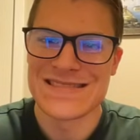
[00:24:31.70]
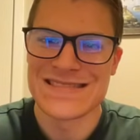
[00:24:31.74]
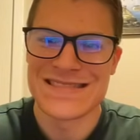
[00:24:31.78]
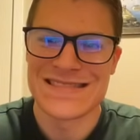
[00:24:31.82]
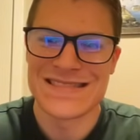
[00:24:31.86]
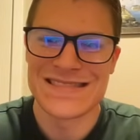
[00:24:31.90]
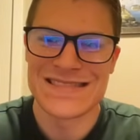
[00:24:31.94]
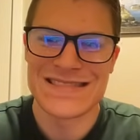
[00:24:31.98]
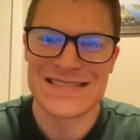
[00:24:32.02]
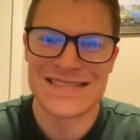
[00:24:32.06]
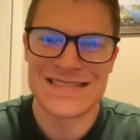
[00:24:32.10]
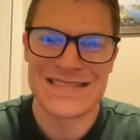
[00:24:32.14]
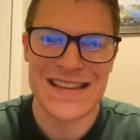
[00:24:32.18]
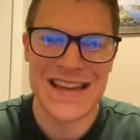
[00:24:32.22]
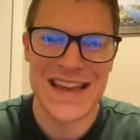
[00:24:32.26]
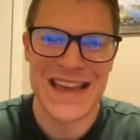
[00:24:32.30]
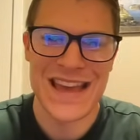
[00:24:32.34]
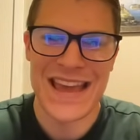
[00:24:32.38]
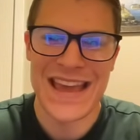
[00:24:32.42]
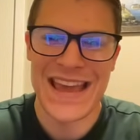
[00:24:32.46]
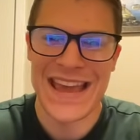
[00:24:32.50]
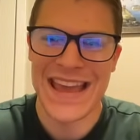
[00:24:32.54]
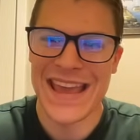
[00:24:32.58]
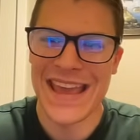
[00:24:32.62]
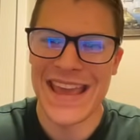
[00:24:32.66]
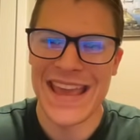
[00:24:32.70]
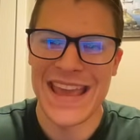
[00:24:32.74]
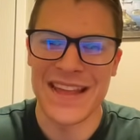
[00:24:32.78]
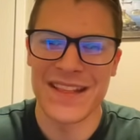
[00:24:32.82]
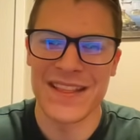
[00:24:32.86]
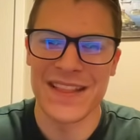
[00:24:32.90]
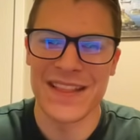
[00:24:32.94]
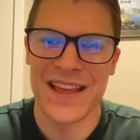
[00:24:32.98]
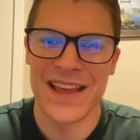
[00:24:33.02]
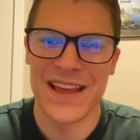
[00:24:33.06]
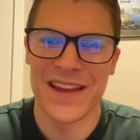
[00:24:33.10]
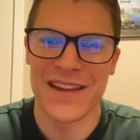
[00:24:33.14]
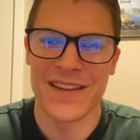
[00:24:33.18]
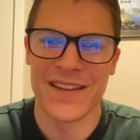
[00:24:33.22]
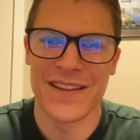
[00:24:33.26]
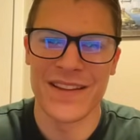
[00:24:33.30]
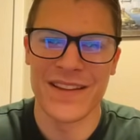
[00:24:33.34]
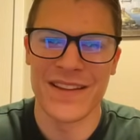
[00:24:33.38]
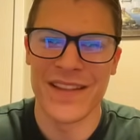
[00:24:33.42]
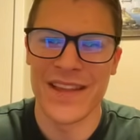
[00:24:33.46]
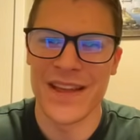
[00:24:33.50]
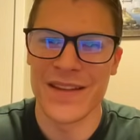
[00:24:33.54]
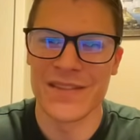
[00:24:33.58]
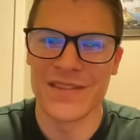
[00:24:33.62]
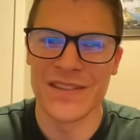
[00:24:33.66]
Yeah, I hate
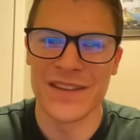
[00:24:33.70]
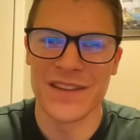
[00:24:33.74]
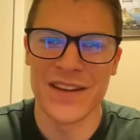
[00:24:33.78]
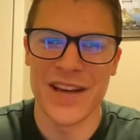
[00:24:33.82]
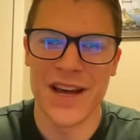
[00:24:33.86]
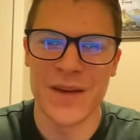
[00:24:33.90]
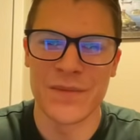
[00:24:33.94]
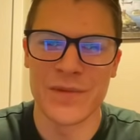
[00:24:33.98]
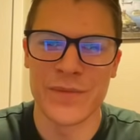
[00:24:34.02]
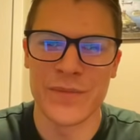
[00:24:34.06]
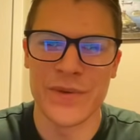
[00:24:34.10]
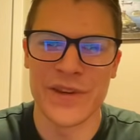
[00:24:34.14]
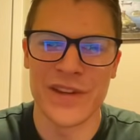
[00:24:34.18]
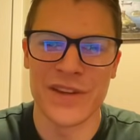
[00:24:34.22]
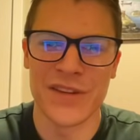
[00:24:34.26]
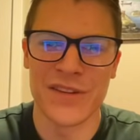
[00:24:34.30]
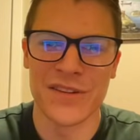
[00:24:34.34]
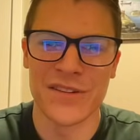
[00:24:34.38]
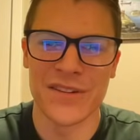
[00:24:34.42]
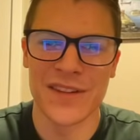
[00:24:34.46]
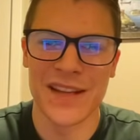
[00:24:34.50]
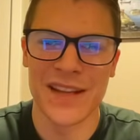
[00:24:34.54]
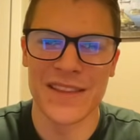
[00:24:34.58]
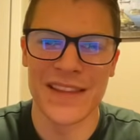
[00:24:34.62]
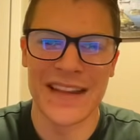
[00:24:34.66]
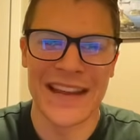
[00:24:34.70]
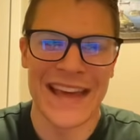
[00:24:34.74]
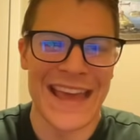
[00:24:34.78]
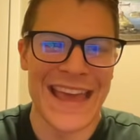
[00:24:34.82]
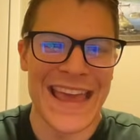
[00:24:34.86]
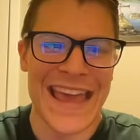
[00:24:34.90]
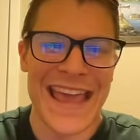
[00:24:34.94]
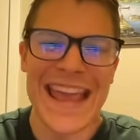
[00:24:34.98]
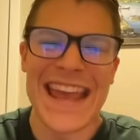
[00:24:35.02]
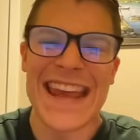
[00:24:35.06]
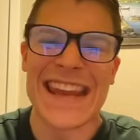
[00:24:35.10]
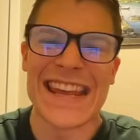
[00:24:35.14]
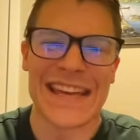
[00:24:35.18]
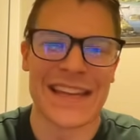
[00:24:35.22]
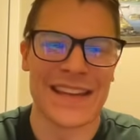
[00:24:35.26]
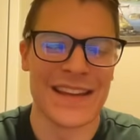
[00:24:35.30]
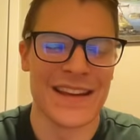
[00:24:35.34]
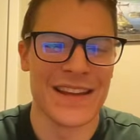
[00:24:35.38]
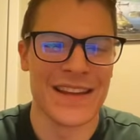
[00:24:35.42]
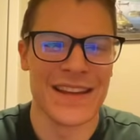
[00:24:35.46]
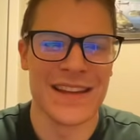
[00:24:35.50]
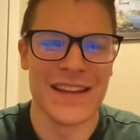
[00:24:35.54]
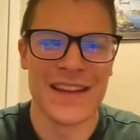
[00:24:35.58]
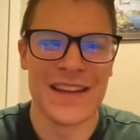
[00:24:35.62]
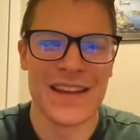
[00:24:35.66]
that T-copter being used like that. I hate it.